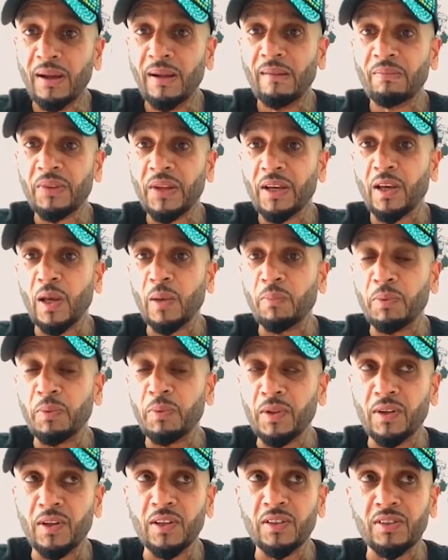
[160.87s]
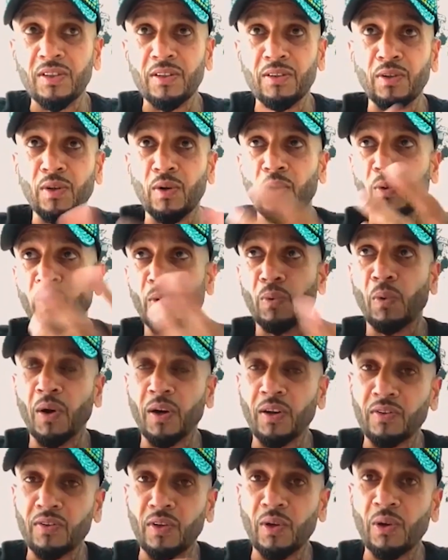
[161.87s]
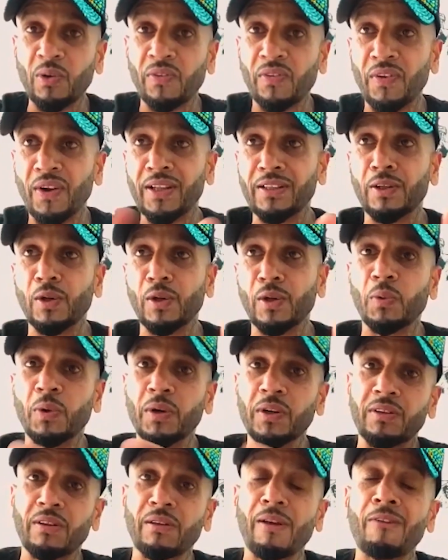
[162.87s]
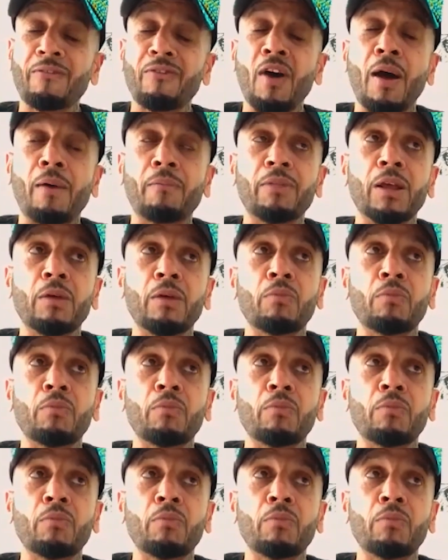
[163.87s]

keeping the distance. You want to see your friends, you want to see your family,